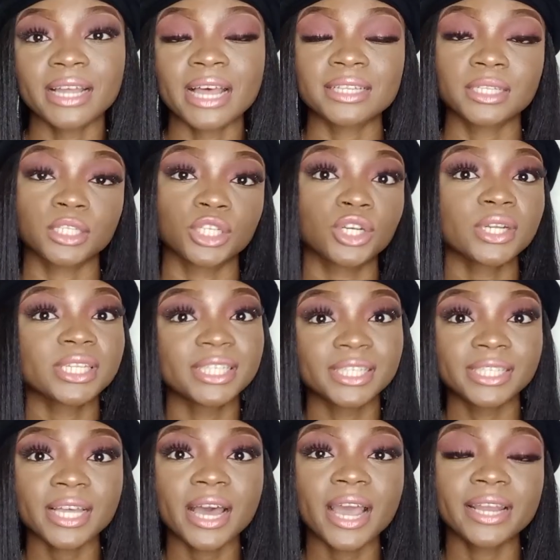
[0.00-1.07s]
has its good
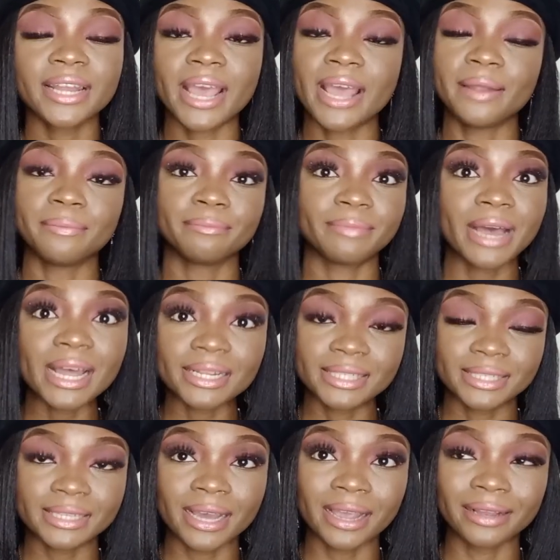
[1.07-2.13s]
side and bad
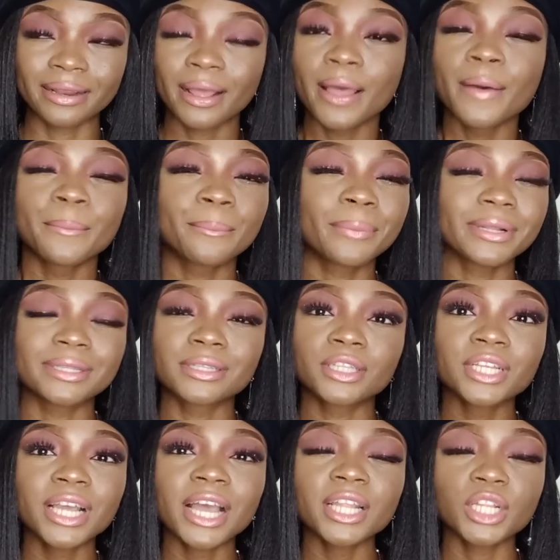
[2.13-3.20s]
side. But
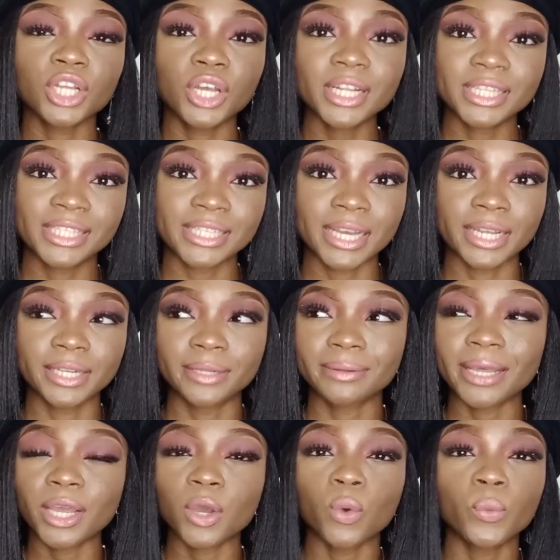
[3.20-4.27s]
look at the good side.
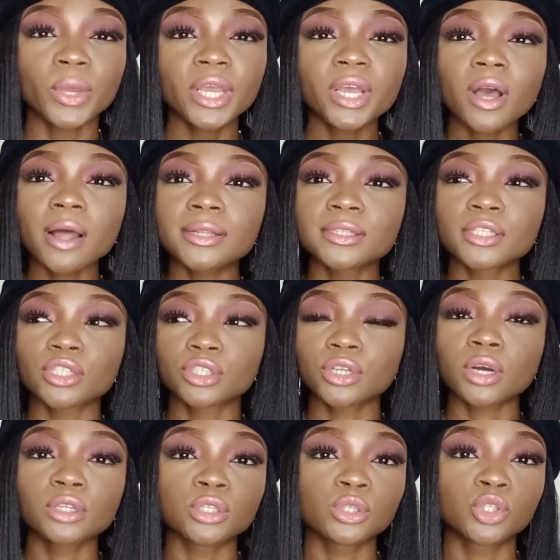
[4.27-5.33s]
Like, we got to
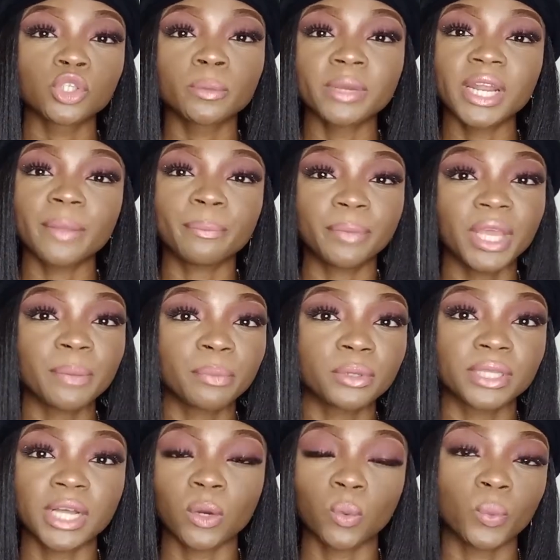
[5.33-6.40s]
talk to so many people
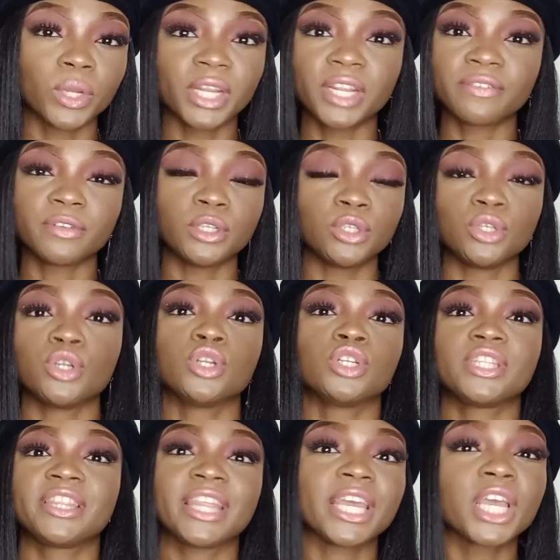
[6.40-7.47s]
that we didn't even
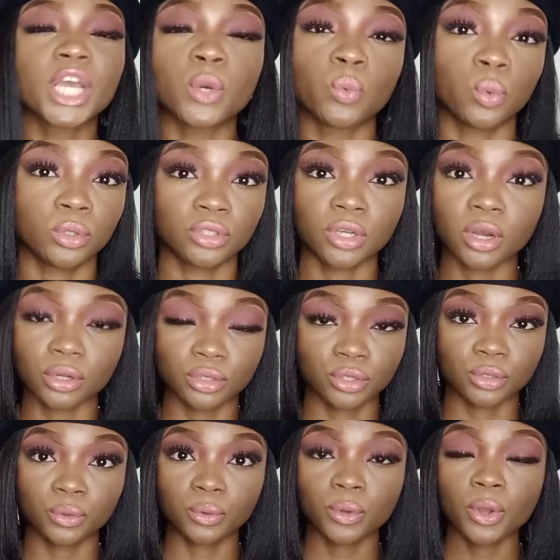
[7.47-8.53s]
think we'll talk
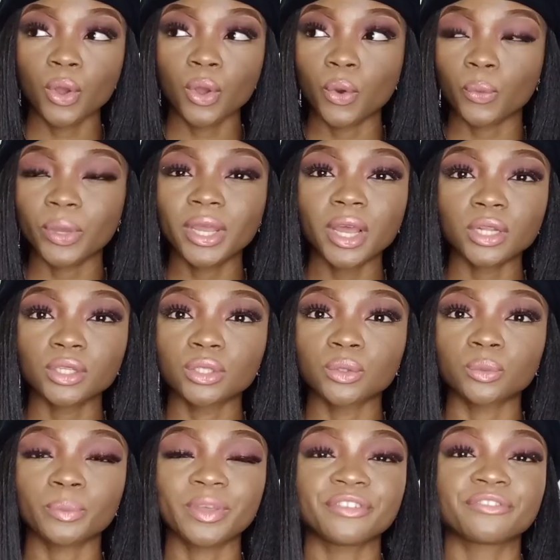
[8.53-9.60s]
to. We got
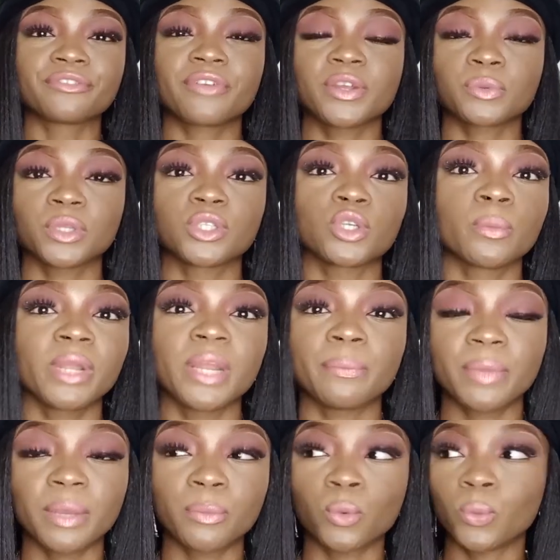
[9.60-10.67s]
to be friends with so many
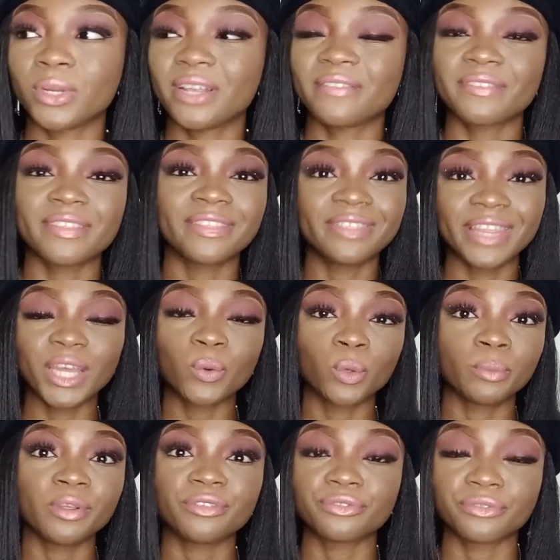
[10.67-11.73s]
people we didn't even think
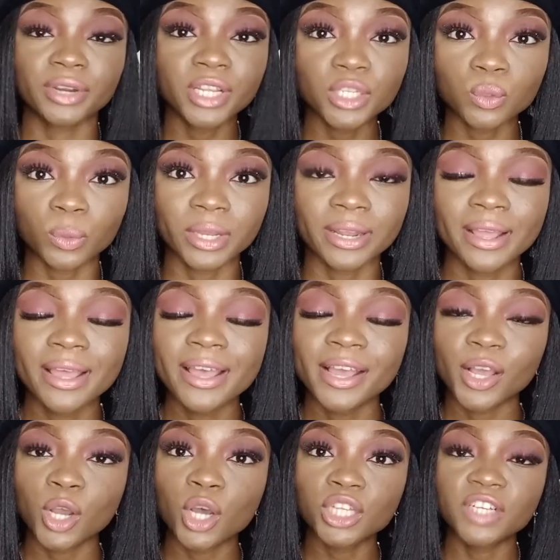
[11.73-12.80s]
we'd be friends with
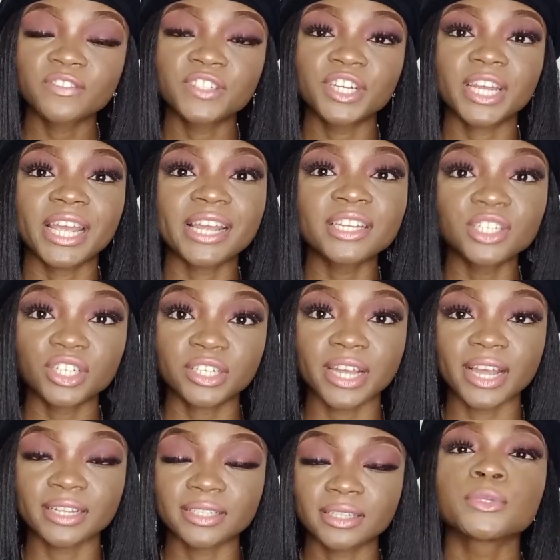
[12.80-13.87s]
because of the
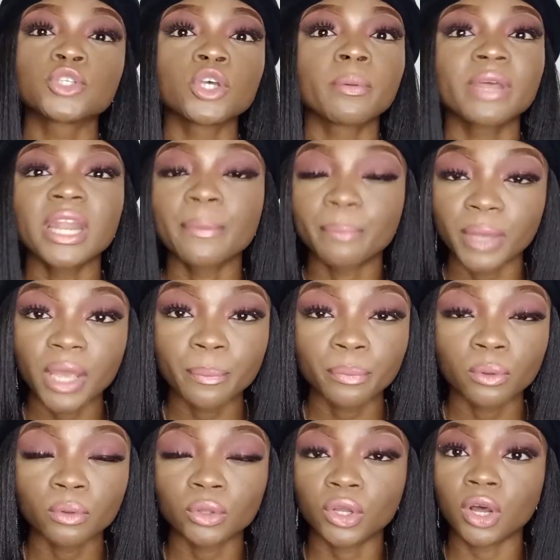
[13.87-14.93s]
internet. So many
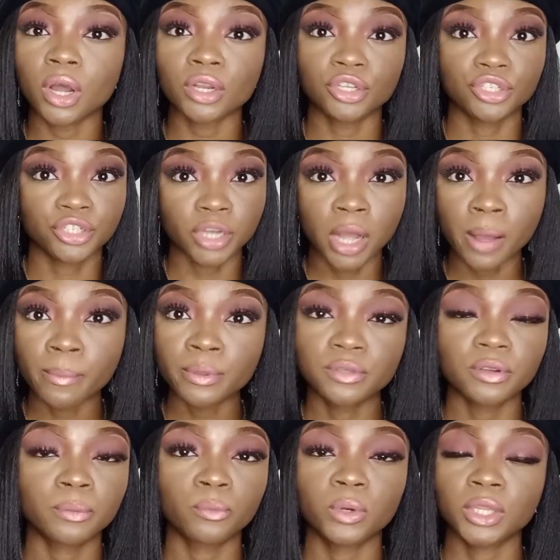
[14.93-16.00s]
people got jobs
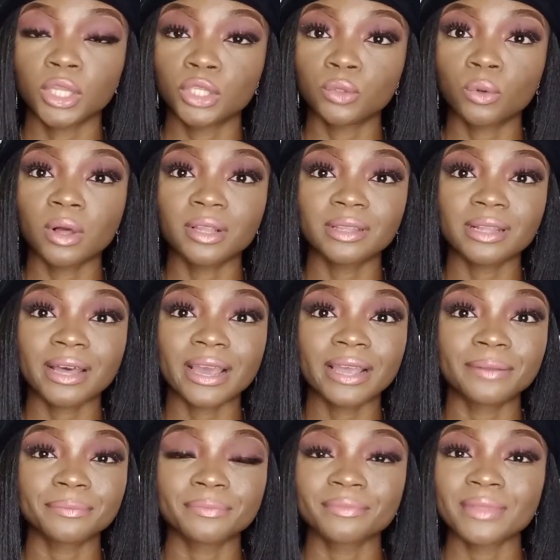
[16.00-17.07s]
from what they do
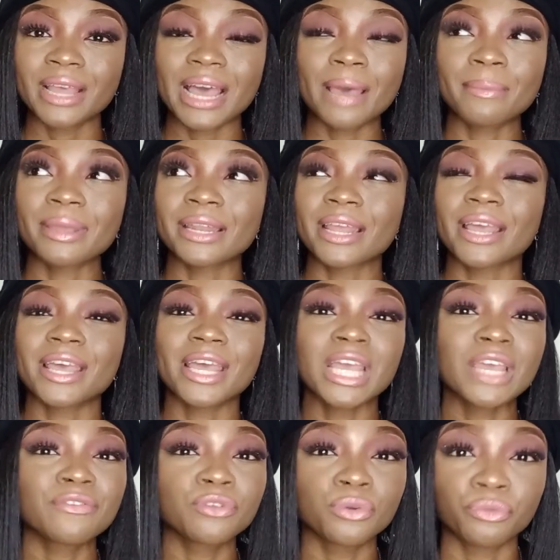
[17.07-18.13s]
online. I mean,
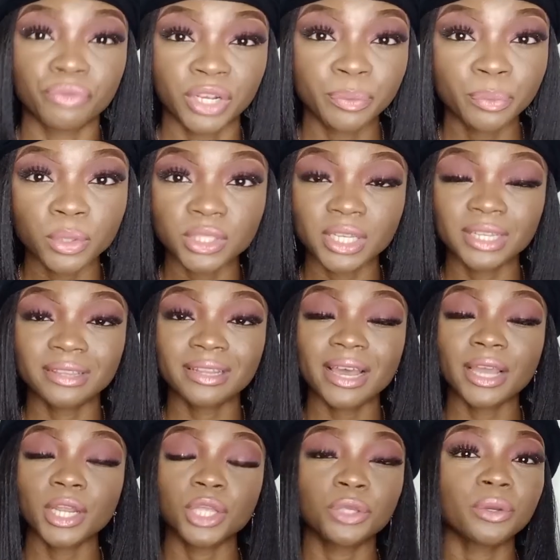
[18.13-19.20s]
if you read books
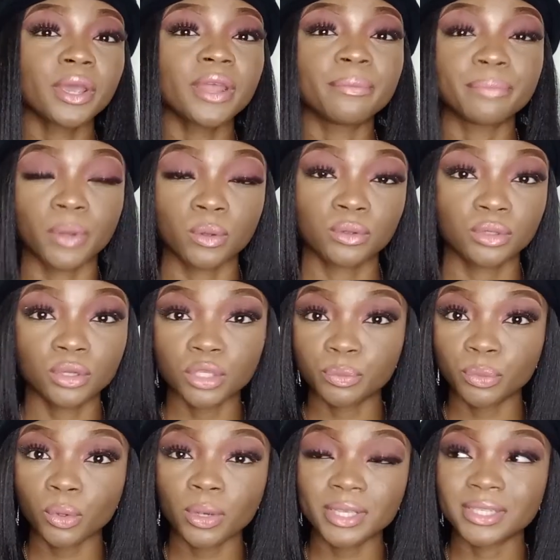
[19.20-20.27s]
online, you can post those
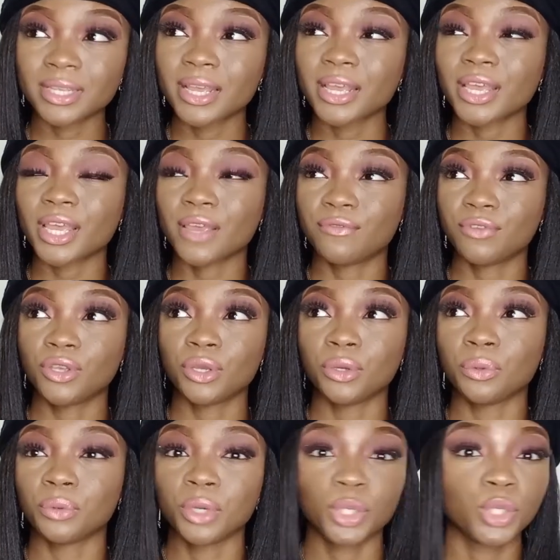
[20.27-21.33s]
books. If
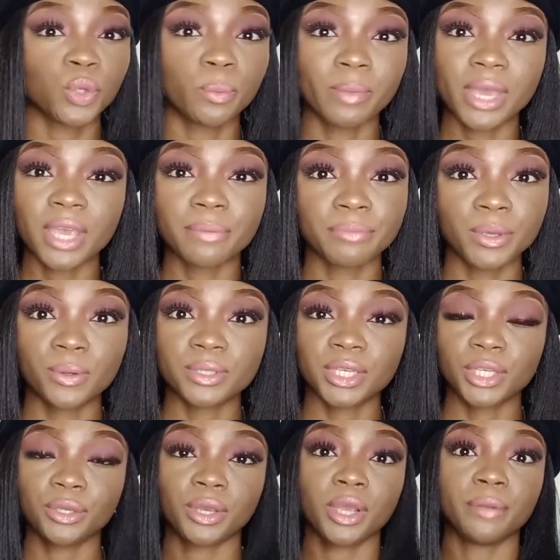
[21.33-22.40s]
you make
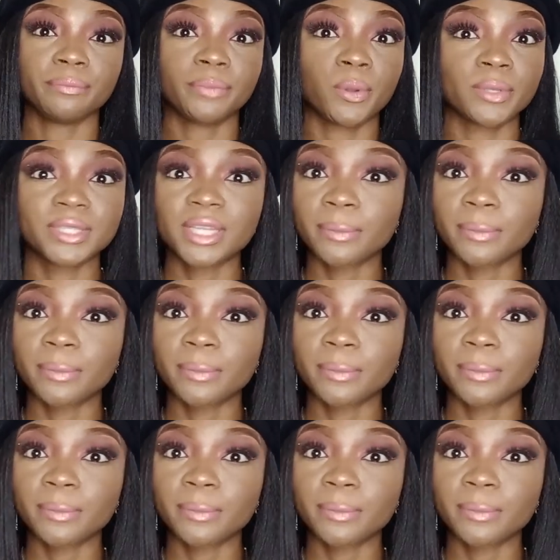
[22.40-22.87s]
music, you can post